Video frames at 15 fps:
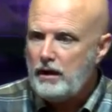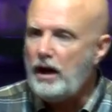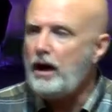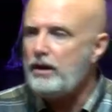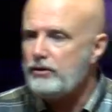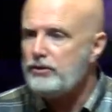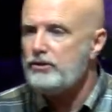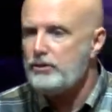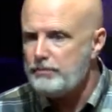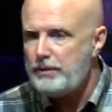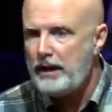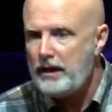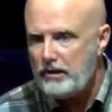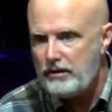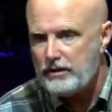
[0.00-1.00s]
honor your
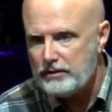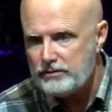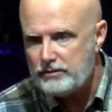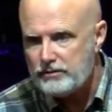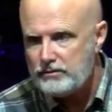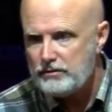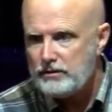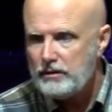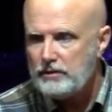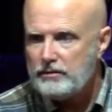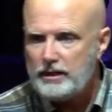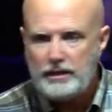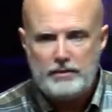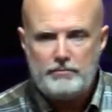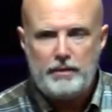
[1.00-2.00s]
parents,
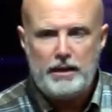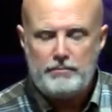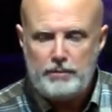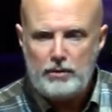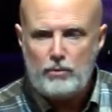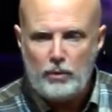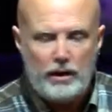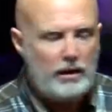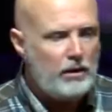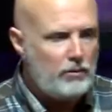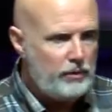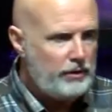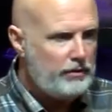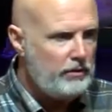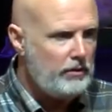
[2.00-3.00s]
that it may be well
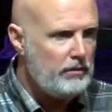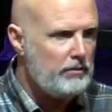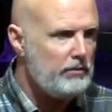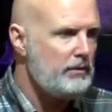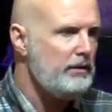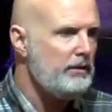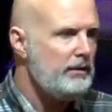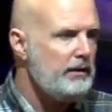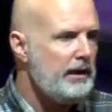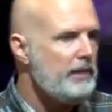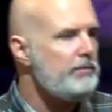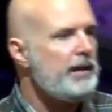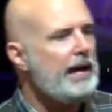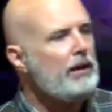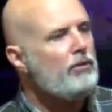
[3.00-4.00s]
with you.
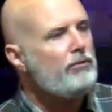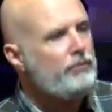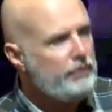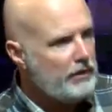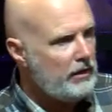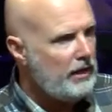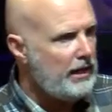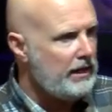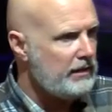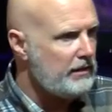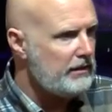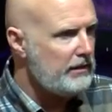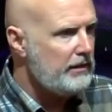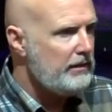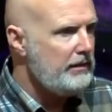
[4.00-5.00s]
Yeah, but I don't feel like
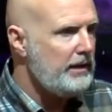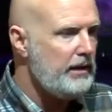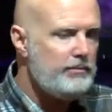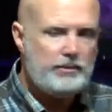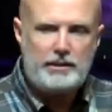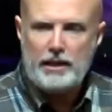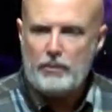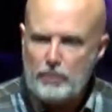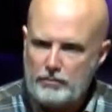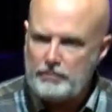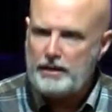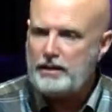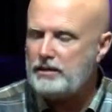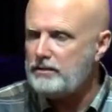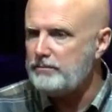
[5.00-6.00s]
it. Yeah, but they were
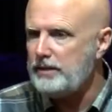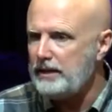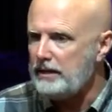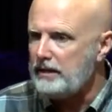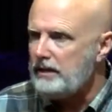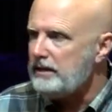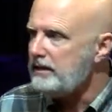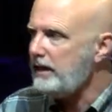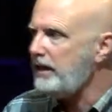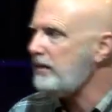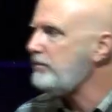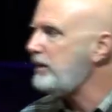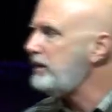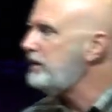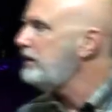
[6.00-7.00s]
mean to me.
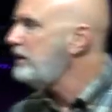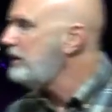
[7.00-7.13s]
Yeah, but,